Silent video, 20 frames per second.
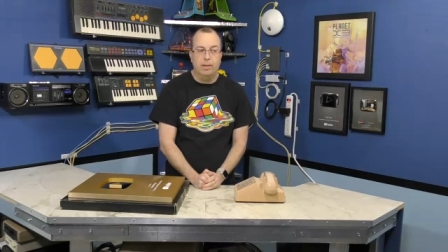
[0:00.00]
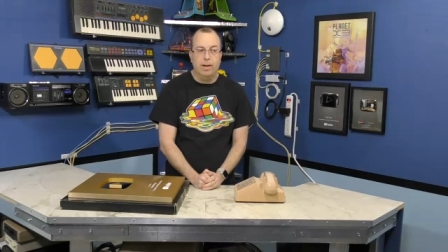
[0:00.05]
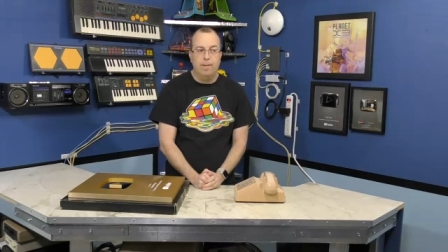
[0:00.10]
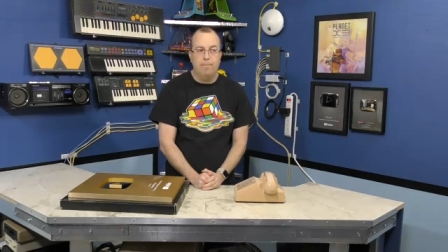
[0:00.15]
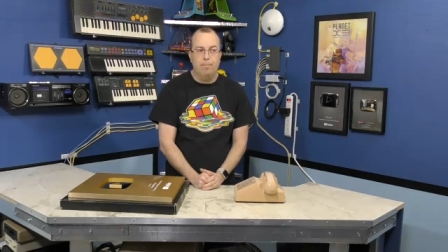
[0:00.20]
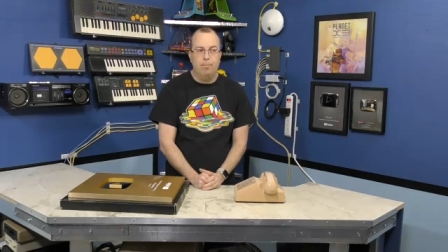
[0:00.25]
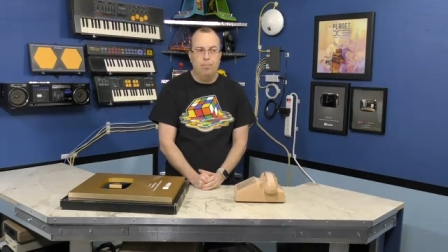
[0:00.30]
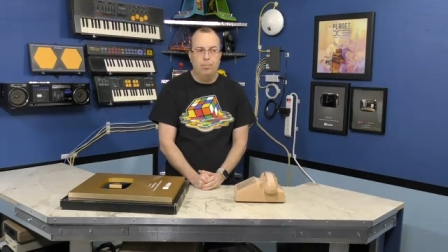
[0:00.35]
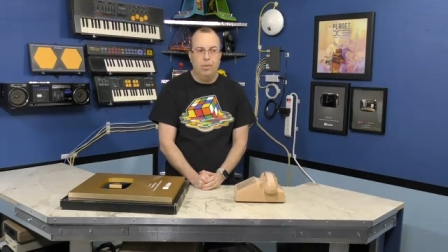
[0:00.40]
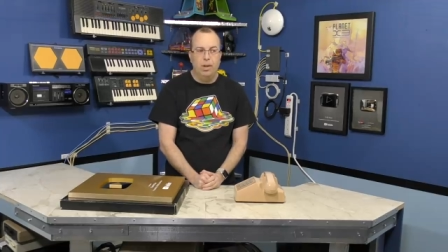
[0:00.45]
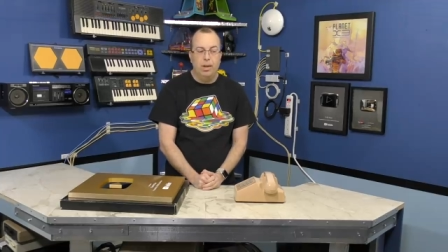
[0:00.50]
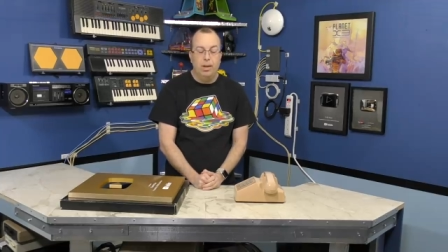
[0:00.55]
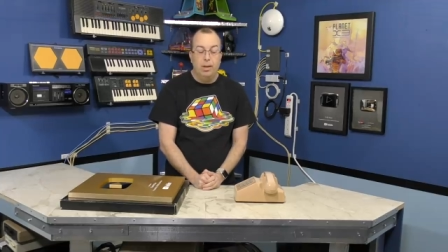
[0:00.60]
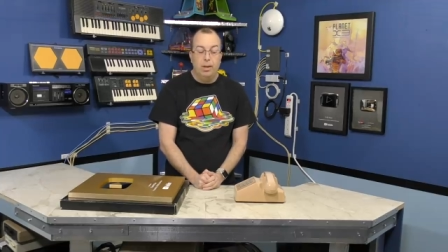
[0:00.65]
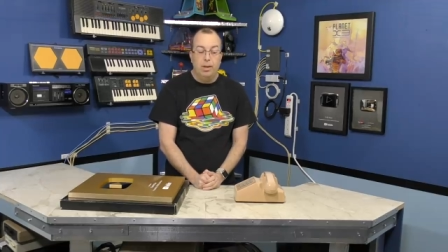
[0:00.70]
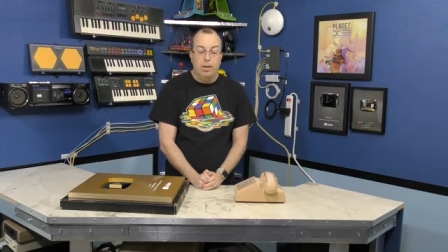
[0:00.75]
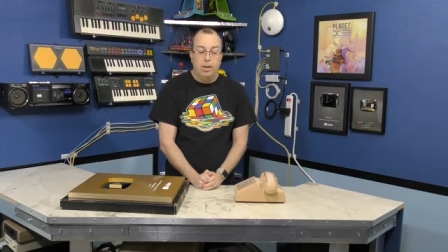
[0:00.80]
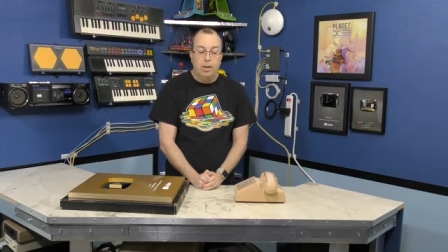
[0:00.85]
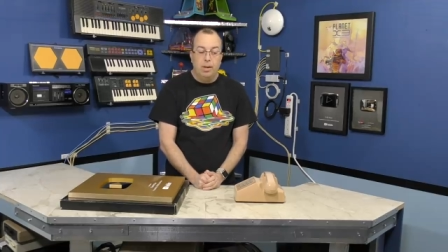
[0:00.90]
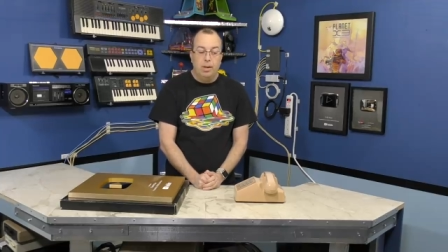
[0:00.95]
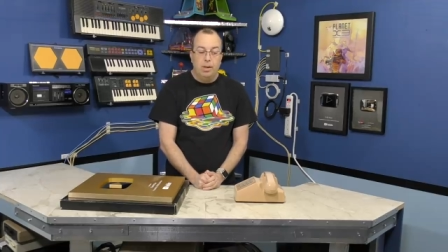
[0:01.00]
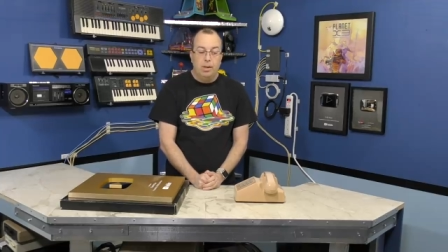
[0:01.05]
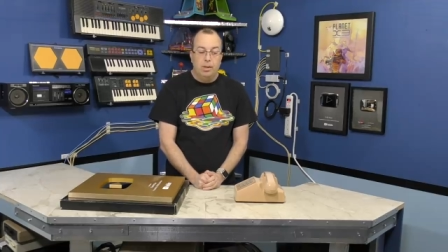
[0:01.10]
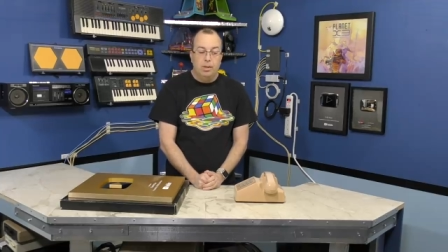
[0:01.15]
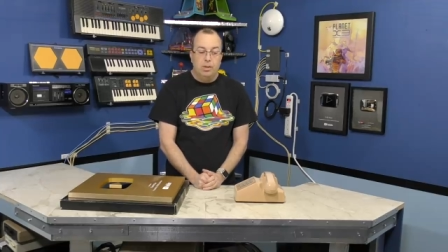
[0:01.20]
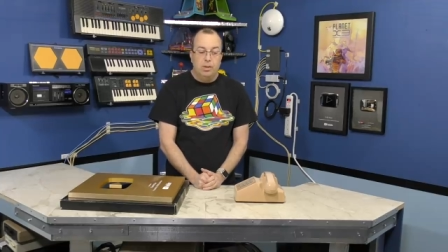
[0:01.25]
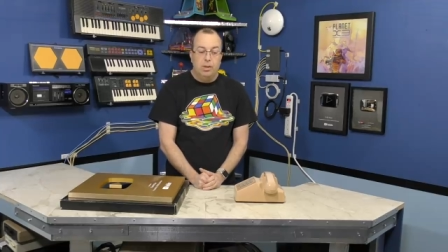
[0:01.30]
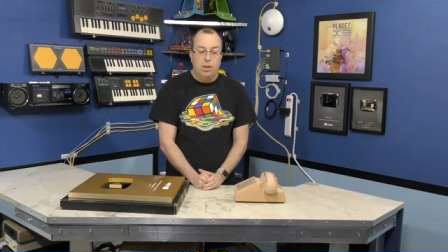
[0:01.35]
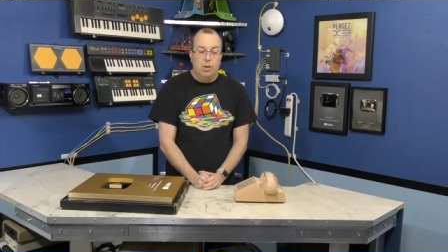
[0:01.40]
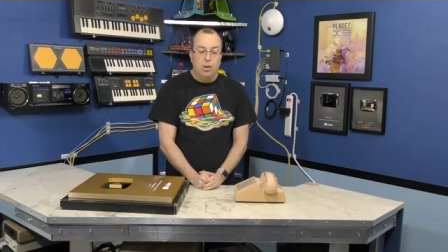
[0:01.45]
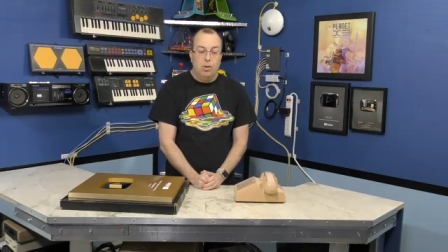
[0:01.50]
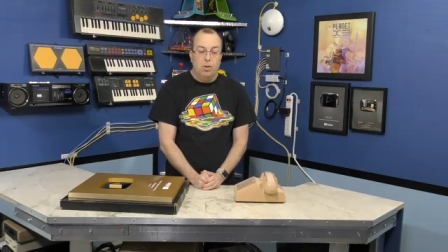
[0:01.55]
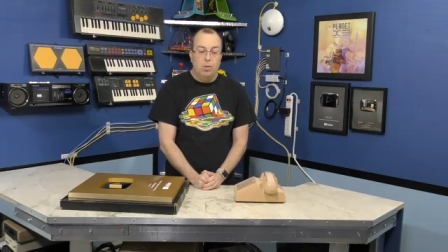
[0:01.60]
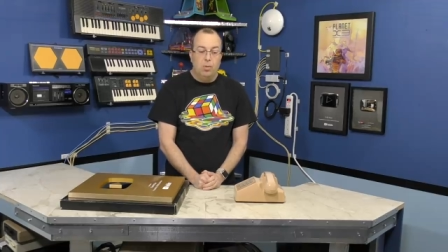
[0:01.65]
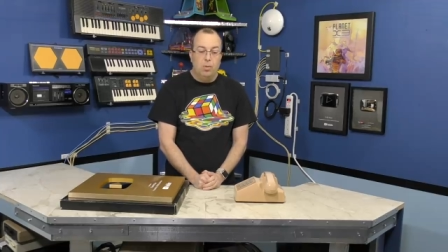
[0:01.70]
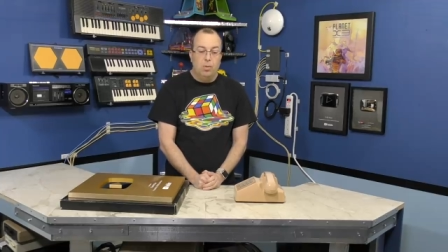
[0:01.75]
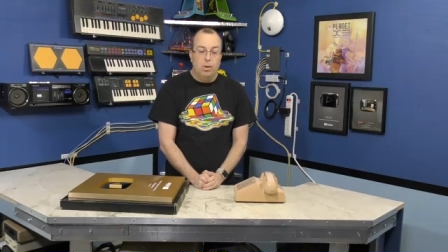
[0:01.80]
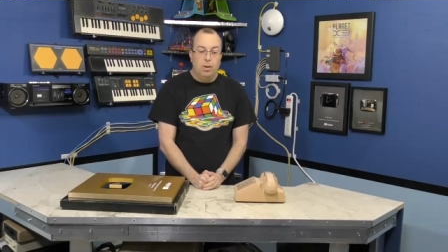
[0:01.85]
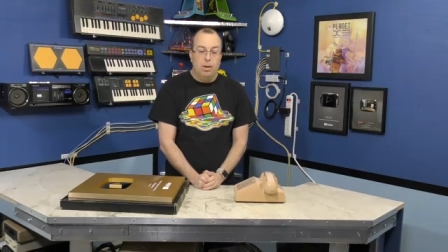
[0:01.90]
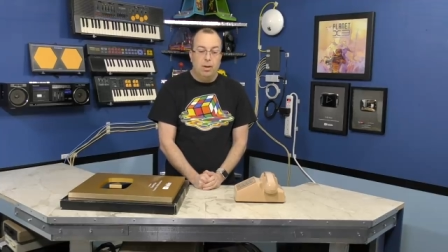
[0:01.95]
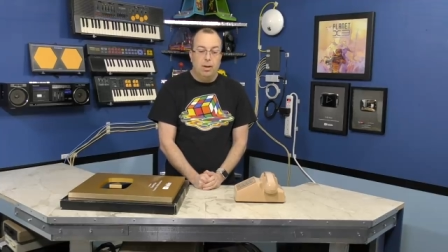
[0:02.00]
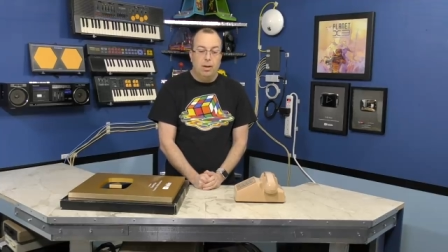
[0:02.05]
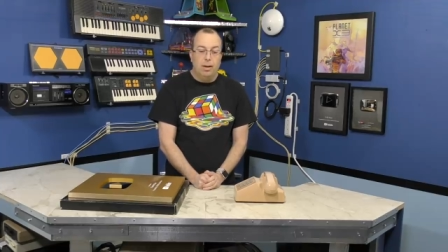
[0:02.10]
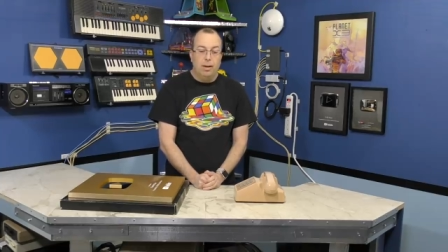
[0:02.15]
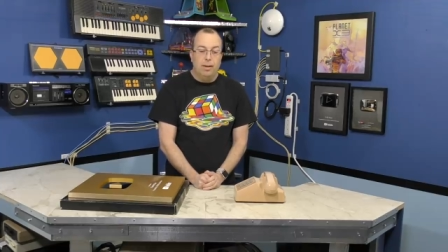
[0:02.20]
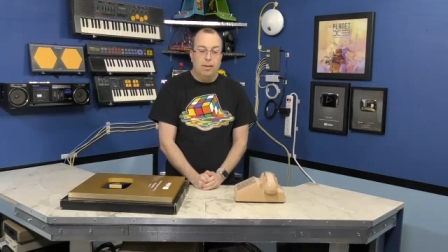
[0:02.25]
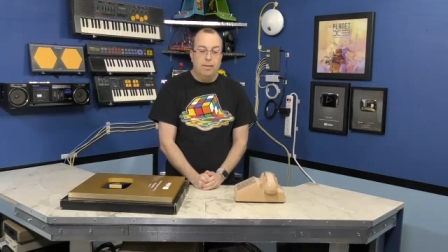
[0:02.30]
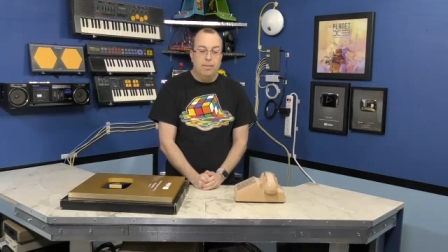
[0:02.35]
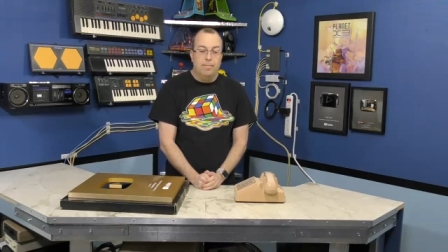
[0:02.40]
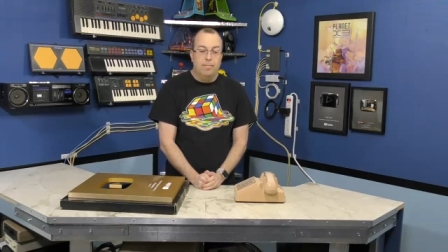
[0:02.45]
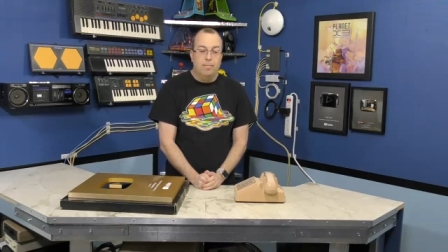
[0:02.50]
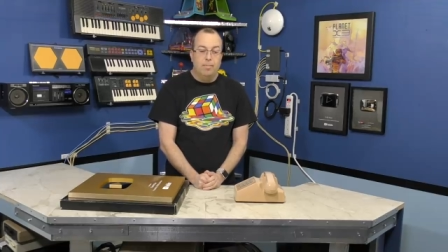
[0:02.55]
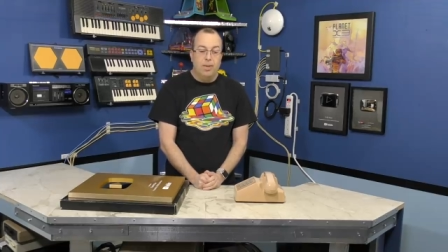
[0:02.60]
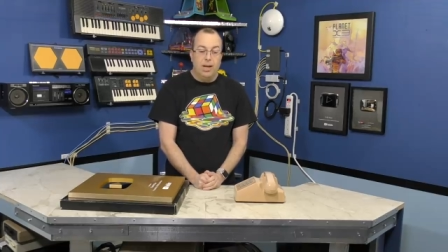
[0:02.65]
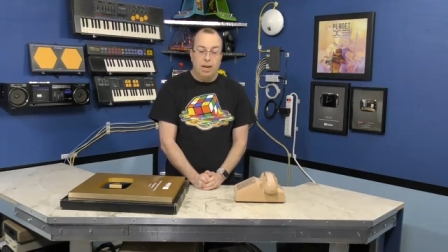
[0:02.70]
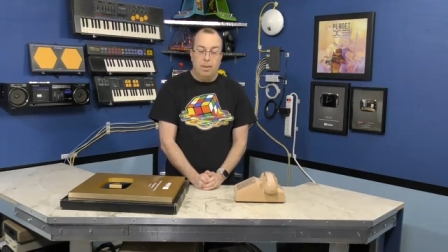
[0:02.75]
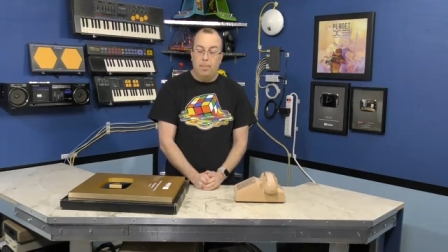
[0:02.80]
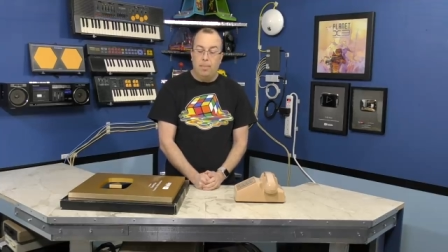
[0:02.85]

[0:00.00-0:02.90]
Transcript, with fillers: that. So um, they